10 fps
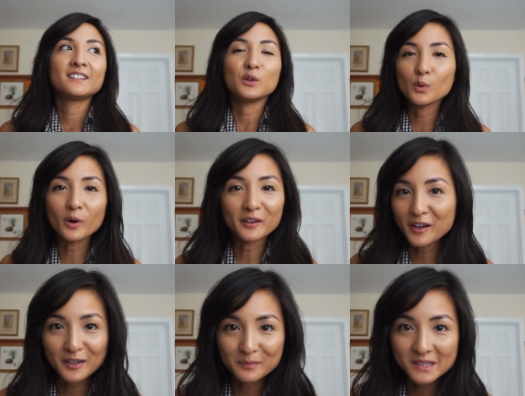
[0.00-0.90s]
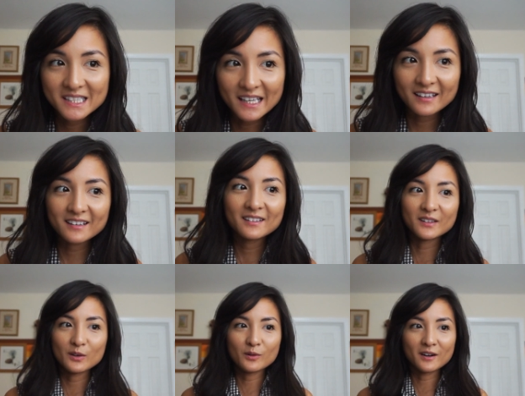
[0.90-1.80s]
You are not a mistake.
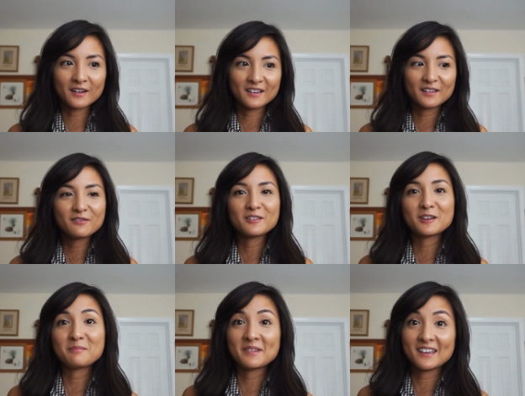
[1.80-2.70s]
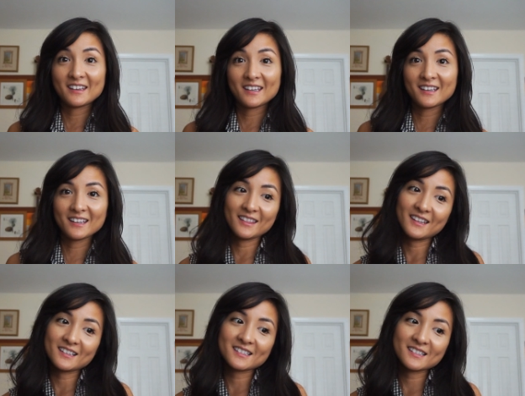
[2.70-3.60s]
You are an infinite being in
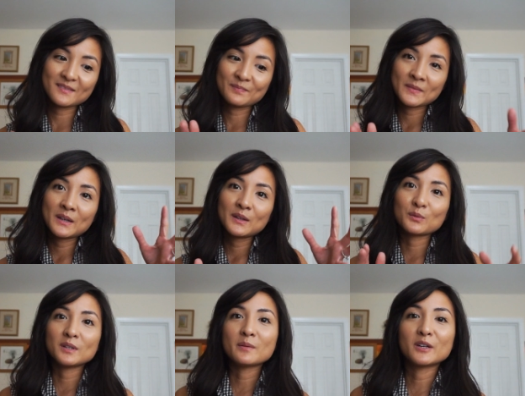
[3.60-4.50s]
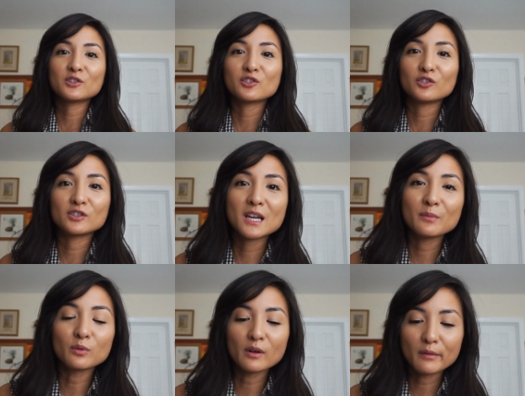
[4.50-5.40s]
this three-dimensional
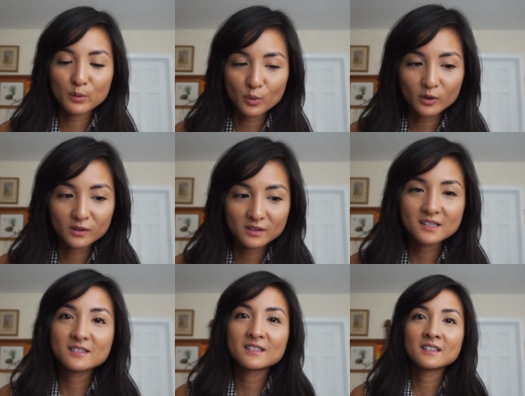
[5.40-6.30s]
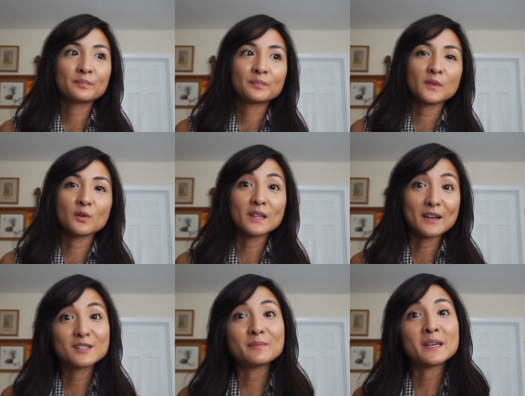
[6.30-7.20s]
temporary world. You're
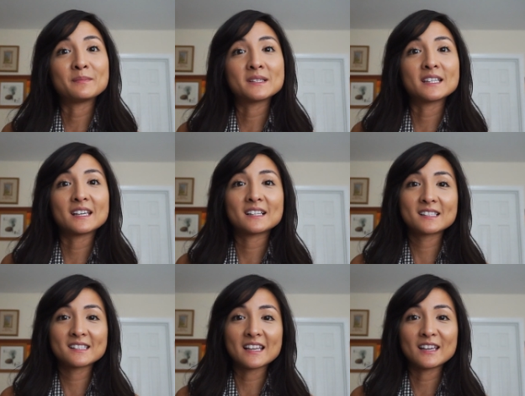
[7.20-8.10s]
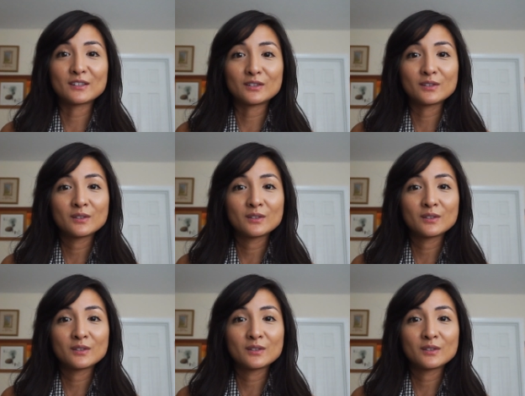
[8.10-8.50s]
allowed to make mistakes, and